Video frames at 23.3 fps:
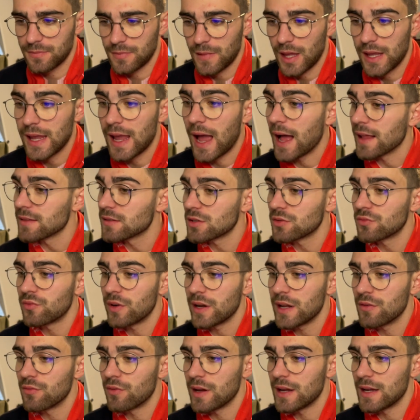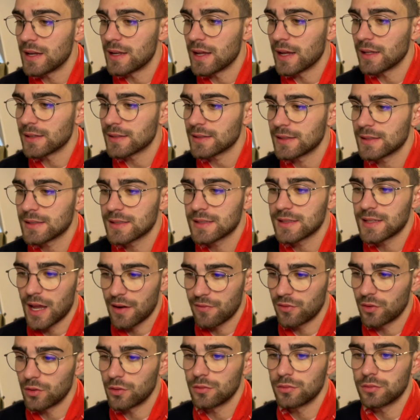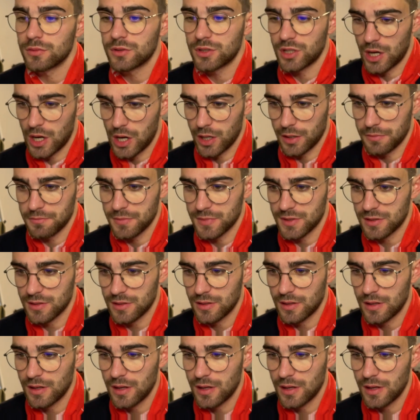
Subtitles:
He had to reread it several times.